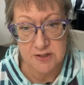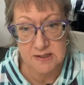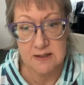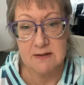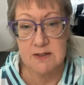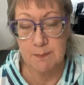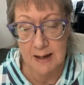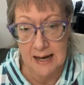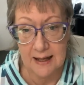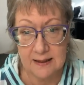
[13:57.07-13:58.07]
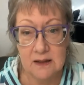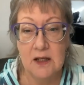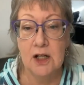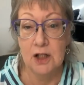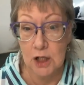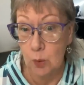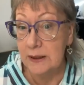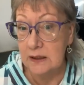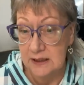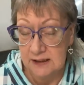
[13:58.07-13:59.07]
disease by
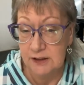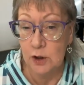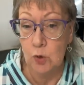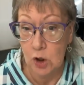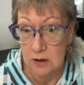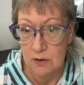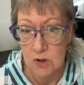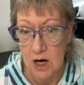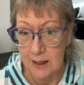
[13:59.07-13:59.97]
going keto or low